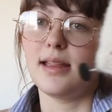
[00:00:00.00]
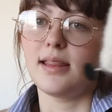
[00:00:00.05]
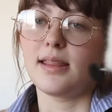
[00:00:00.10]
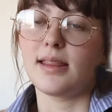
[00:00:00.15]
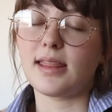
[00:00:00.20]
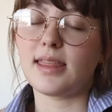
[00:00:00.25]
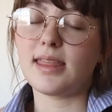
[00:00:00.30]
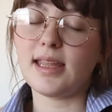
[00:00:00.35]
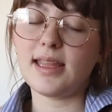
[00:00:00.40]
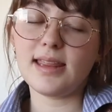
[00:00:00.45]

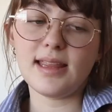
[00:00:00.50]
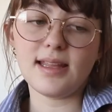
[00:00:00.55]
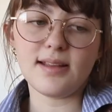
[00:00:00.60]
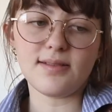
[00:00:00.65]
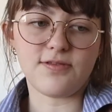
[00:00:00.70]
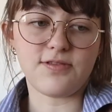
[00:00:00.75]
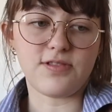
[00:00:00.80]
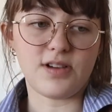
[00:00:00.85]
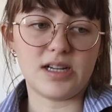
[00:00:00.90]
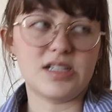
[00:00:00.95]
The thing that
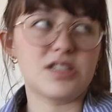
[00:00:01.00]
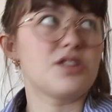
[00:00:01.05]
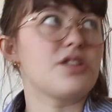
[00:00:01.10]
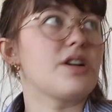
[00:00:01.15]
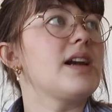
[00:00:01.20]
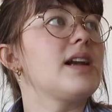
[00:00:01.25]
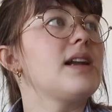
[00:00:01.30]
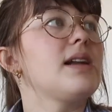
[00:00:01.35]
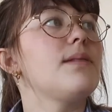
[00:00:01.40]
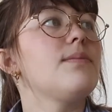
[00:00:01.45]

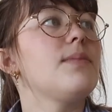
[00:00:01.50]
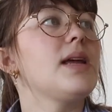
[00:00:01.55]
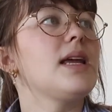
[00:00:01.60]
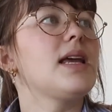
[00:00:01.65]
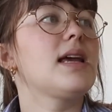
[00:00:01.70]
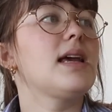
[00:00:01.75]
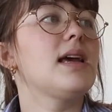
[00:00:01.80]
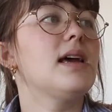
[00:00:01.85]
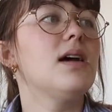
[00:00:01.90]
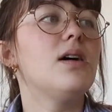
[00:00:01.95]
frustrated
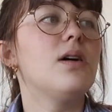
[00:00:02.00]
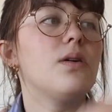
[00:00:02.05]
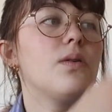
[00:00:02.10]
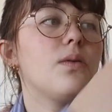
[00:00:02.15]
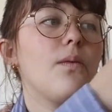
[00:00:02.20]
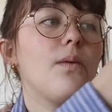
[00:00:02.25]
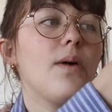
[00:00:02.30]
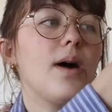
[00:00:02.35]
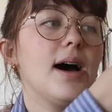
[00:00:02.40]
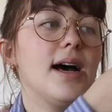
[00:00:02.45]
me
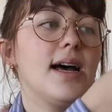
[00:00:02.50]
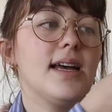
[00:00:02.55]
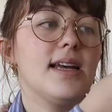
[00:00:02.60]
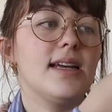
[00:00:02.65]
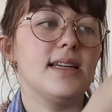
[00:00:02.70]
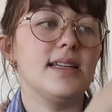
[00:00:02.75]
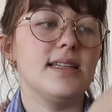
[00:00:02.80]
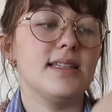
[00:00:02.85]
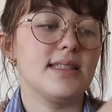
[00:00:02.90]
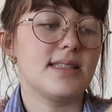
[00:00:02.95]

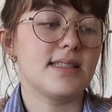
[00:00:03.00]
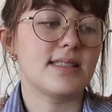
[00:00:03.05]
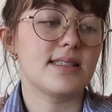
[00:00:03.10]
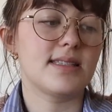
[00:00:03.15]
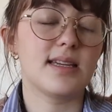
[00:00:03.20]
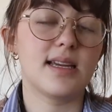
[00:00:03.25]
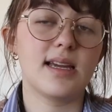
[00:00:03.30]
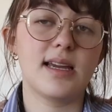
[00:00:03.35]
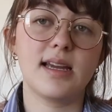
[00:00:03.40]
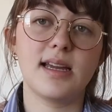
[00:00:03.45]
was